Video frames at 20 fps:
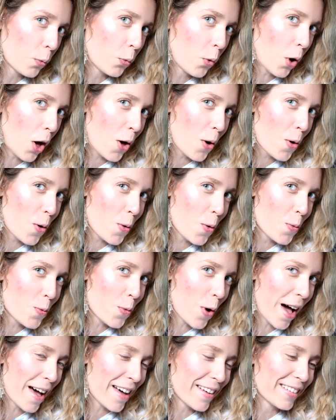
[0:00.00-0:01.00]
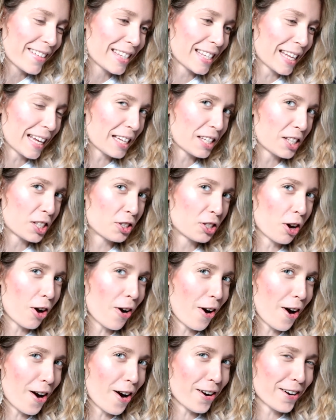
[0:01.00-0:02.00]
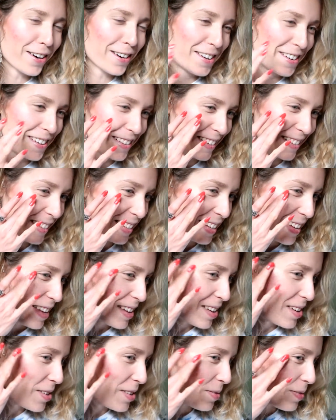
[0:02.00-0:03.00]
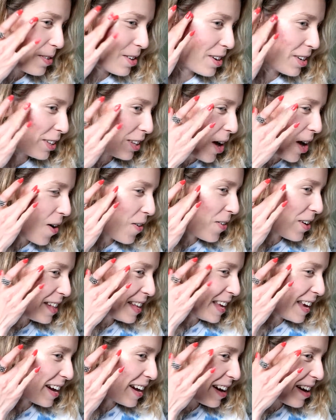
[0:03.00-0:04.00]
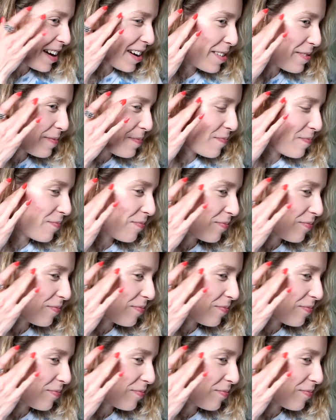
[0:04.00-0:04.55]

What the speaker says: Woo! It's like a star. We're glowing here.